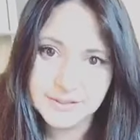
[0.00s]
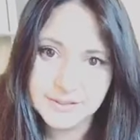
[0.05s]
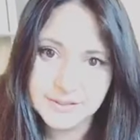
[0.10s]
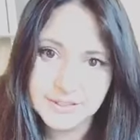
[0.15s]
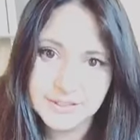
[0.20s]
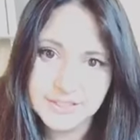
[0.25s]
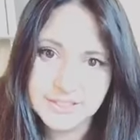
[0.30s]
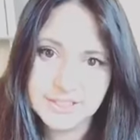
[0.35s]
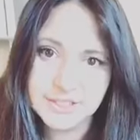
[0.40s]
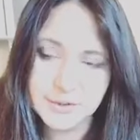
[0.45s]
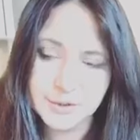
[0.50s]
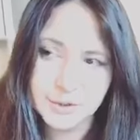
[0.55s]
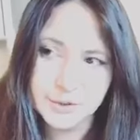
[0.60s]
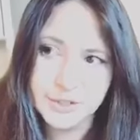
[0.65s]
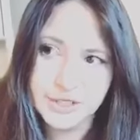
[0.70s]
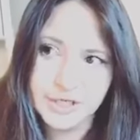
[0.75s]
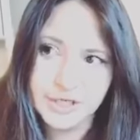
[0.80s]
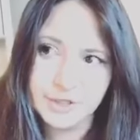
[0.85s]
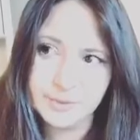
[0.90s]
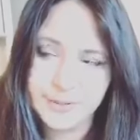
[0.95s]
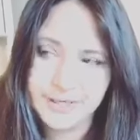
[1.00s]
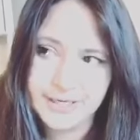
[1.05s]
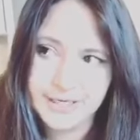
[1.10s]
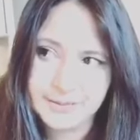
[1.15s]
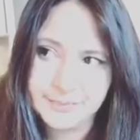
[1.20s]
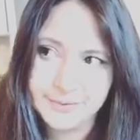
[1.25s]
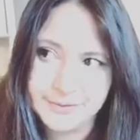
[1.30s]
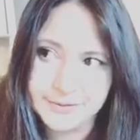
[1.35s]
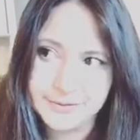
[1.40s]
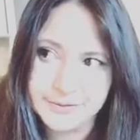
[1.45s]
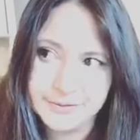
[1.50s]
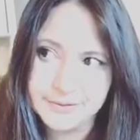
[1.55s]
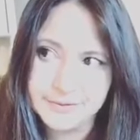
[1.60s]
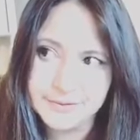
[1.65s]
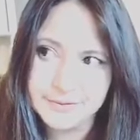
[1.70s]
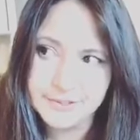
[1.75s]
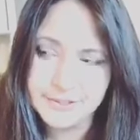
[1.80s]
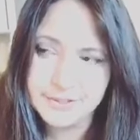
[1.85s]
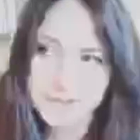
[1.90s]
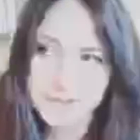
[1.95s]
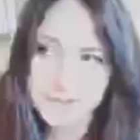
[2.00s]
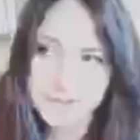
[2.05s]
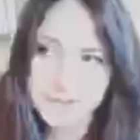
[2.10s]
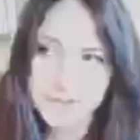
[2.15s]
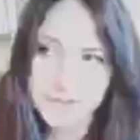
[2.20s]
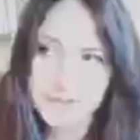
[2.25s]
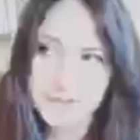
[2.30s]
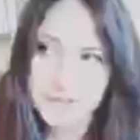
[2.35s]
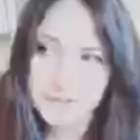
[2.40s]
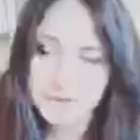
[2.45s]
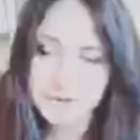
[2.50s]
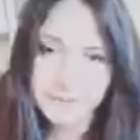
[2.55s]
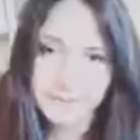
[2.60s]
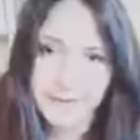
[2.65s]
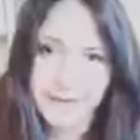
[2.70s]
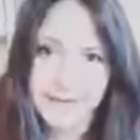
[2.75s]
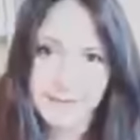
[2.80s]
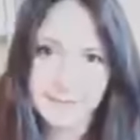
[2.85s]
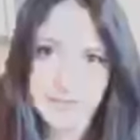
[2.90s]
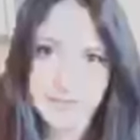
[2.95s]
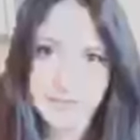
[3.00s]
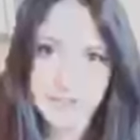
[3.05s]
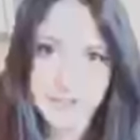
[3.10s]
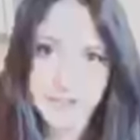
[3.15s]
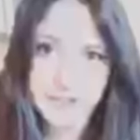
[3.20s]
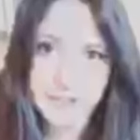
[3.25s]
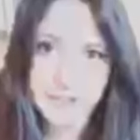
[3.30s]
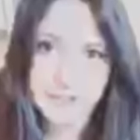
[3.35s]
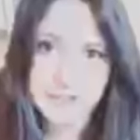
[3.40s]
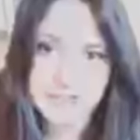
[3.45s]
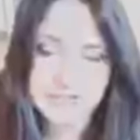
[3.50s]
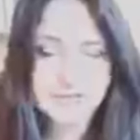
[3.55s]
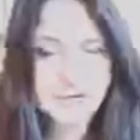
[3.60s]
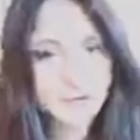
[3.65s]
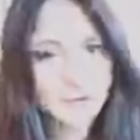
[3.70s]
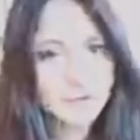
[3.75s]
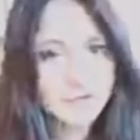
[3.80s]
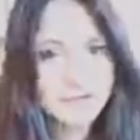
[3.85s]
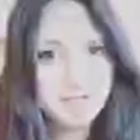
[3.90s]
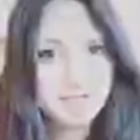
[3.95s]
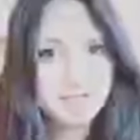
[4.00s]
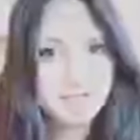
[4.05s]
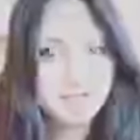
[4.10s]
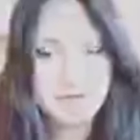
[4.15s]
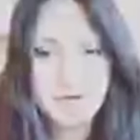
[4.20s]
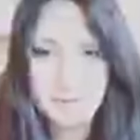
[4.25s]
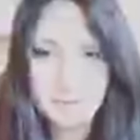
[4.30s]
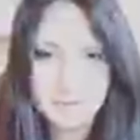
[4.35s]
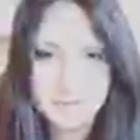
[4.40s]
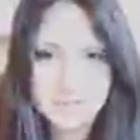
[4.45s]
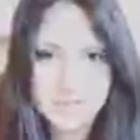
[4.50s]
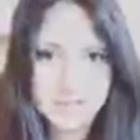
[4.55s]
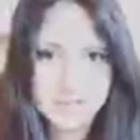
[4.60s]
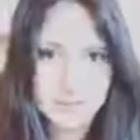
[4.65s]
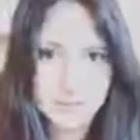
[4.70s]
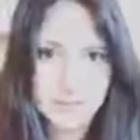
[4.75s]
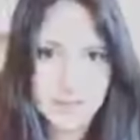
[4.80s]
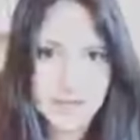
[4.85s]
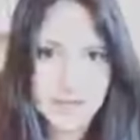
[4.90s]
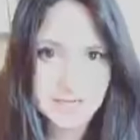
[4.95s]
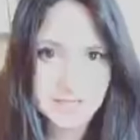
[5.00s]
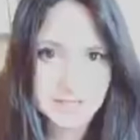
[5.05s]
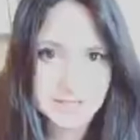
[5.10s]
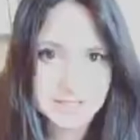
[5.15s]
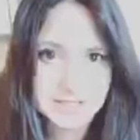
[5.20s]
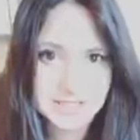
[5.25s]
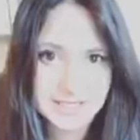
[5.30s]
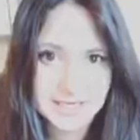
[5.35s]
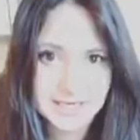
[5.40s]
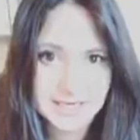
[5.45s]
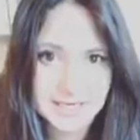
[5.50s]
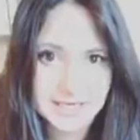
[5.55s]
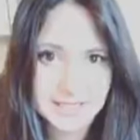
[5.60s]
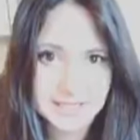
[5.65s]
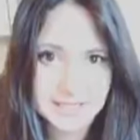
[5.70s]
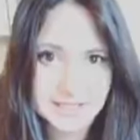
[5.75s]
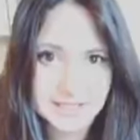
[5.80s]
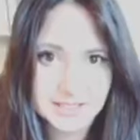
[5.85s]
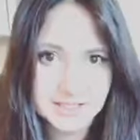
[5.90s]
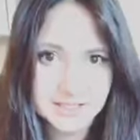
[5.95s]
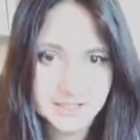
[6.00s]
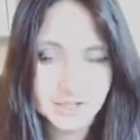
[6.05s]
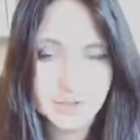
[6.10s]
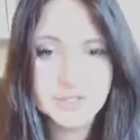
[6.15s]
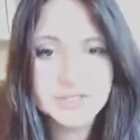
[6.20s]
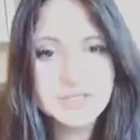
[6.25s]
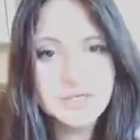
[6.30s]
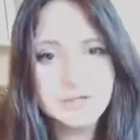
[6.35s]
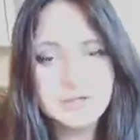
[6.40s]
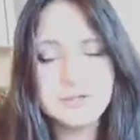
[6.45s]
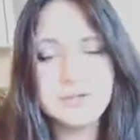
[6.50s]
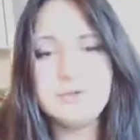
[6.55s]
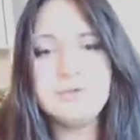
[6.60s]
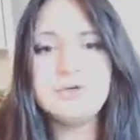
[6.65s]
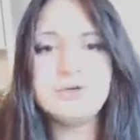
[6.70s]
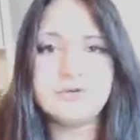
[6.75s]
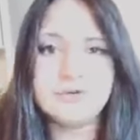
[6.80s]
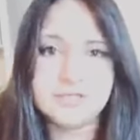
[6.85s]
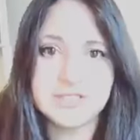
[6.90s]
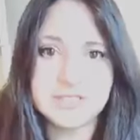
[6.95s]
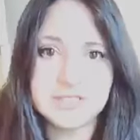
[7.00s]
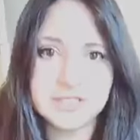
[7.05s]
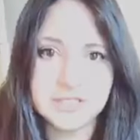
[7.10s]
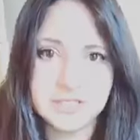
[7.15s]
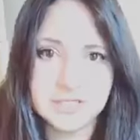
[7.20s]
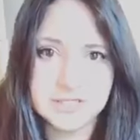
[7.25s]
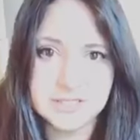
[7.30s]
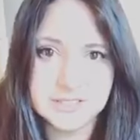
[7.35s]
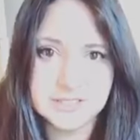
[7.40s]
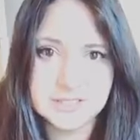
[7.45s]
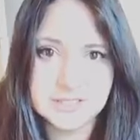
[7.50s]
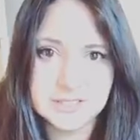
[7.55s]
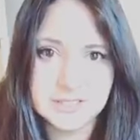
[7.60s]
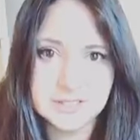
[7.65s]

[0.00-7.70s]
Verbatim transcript: So, all you people who are blaming the Jews for all of the troubles of the world, yeah, you so called Christians,